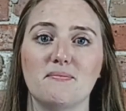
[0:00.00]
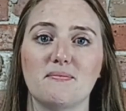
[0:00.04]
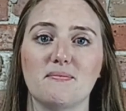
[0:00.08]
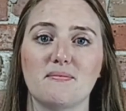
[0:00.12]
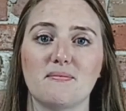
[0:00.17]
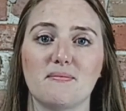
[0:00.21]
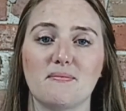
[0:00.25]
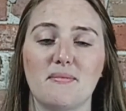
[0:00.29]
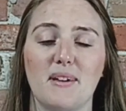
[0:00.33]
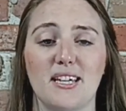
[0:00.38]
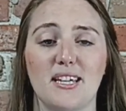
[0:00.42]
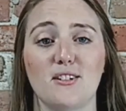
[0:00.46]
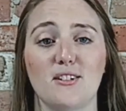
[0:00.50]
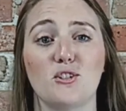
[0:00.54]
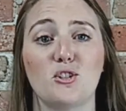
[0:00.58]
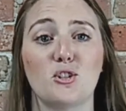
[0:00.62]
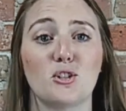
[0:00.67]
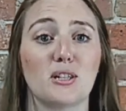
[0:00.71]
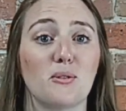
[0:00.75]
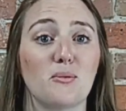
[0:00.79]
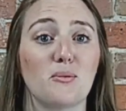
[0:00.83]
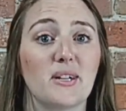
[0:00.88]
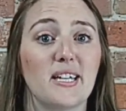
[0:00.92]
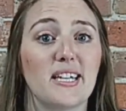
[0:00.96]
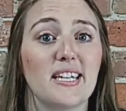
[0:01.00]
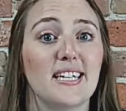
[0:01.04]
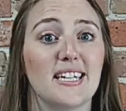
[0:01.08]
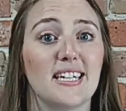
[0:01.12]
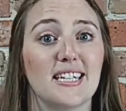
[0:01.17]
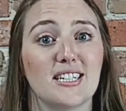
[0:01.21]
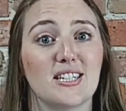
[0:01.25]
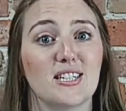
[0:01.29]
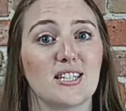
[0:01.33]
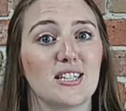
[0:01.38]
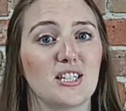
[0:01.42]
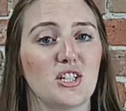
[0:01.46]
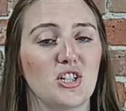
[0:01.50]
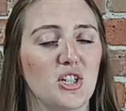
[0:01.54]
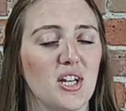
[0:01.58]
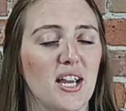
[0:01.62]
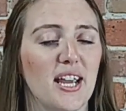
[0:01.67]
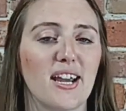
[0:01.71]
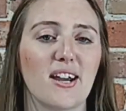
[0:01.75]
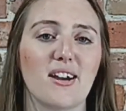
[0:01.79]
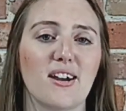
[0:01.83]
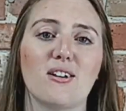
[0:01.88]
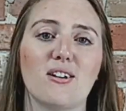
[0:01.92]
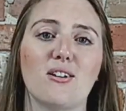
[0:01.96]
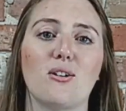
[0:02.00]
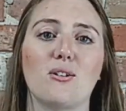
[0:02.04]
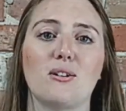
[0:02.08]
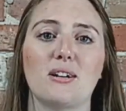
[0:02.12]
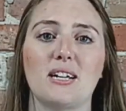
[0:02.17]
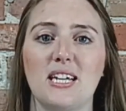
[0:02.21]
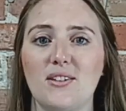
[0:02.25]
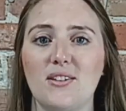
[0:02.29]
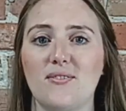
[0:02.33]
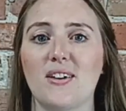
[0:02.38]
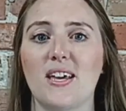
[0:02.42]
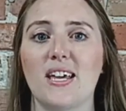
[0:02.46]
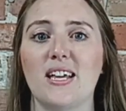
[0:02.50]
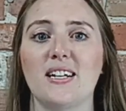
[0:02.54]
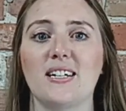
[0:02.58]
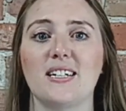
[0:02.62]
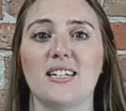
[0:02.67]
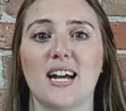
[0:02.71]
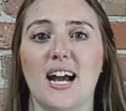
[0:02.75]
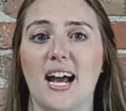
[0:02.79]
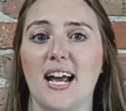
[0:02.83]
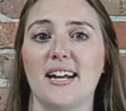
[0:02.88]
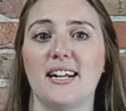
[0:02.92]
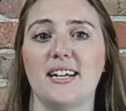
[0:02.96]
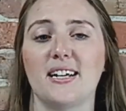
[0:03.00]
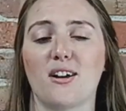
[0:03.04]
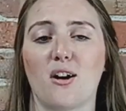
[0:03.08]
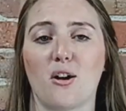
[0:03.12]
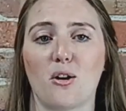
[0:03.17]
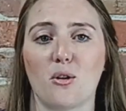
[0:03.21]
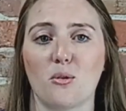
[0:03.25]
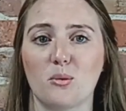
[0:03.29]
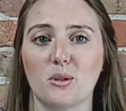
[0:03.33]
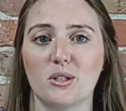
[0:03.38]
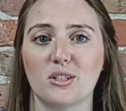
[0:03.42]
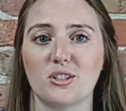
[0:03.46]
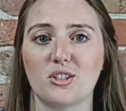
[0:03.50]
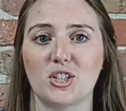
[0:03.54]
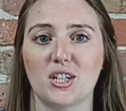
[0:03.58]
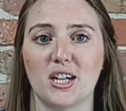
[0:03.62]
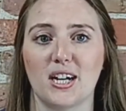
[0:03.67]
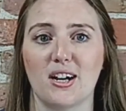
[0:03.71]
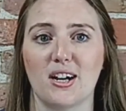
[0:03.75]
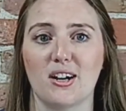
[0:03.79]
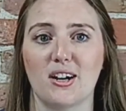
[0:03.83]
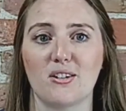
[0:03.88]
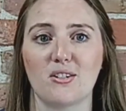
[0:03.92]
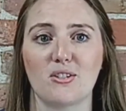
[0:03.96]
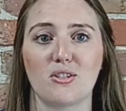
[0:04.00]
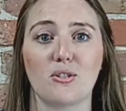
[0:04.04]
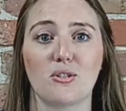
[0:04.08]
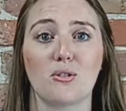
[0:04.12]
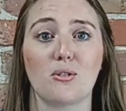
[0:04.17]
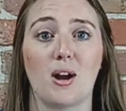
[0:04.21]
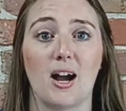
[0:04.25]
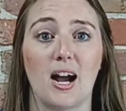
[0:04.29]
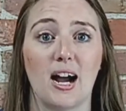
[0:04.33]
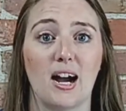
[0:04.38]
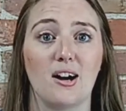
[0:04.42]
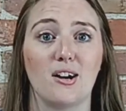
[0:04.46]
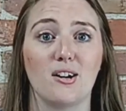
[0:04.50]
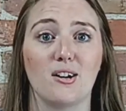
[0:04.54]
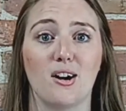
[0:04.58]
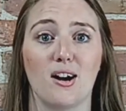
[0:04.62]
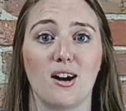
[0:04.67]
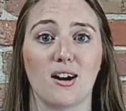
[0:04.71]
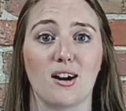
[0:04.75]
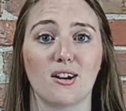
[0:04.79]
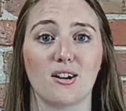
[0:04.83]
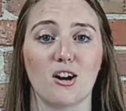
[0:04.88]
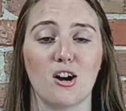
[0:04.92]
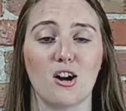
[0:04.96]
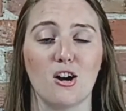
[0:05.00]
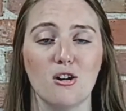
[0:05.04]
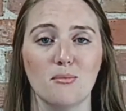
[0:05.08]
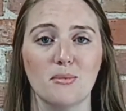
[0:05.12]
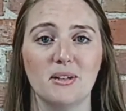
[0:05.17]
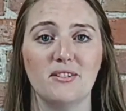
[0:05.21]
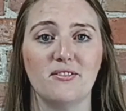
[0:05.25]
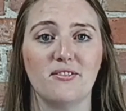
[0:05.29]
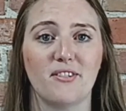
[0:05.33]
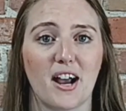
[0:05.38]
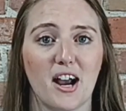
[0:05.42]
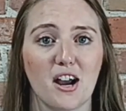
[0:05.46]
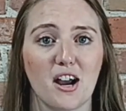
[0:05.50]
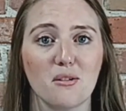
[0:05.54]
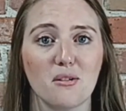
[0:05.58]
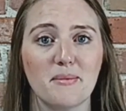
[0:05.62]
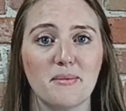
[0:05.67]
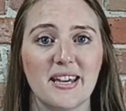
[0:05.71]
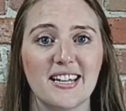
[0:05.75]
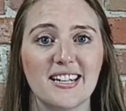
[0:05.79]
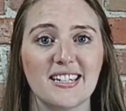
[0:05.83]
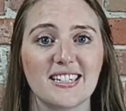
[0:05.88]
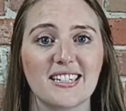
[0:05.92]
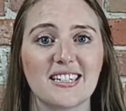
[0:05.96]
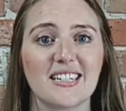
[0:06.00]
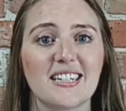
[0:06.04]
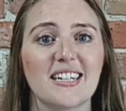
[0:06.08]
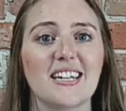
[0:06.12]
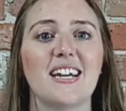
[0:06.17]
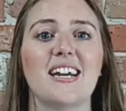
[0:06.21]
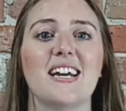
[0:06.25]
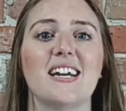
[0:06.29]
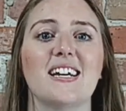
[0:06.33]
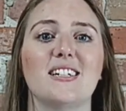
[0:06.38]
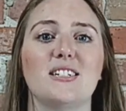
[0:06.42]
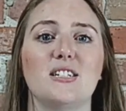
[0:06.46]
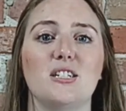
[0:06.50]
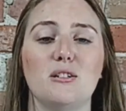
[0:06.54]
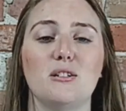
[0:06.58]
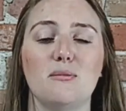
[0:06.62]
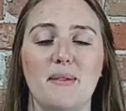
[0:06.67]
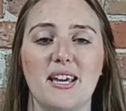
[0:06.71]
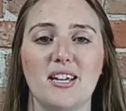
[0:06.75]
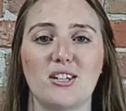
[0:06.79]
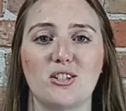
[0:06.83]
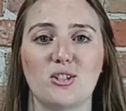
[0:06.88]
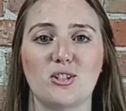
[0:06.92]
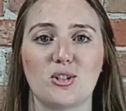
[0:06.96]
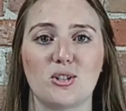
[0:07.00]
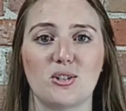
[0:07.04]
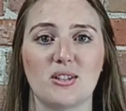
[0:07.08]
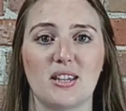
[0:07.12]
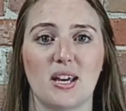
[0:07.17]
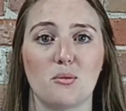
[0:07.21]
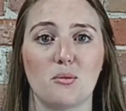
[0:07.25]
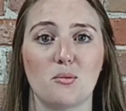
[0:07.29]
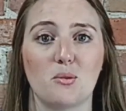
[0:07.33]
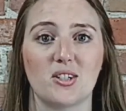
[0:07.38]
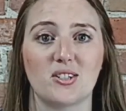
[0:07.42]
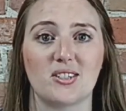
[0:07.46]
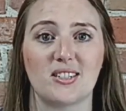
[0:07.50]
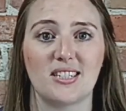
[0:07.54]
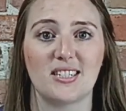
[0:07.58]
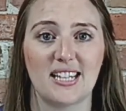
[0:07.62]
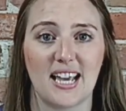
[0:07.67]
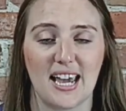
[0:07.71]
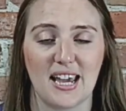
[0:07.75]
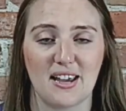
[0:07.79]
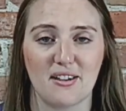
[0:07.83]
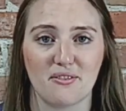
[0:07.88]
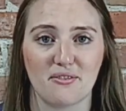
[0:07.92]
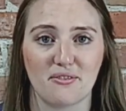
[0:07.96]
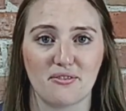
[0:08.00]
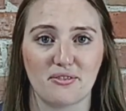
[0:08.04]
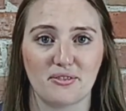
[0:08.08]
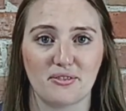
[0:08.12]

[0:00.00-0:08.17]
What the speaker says: making sure that we can get to the chair, or even guiding our wheelchair throughout our home environment to make sure that we're safe.